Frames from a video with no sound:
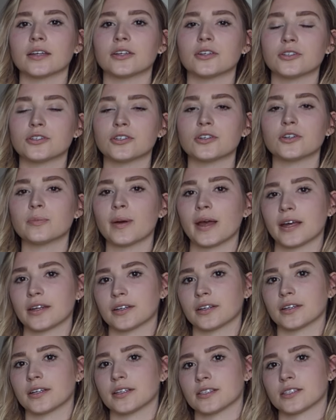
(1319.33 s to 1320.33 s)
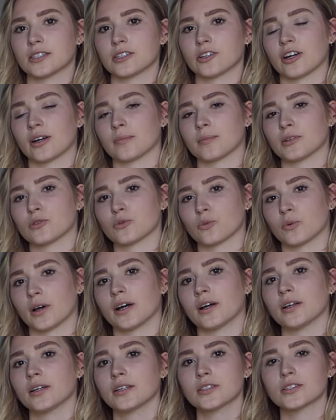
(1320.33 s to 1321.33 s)
YouTube and on Instagram as
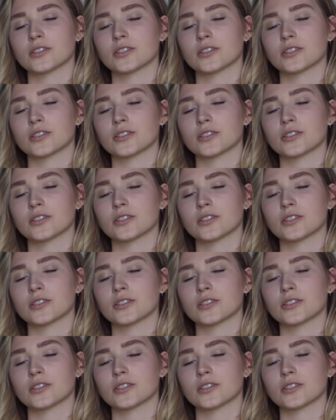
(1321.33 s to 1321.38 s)
well.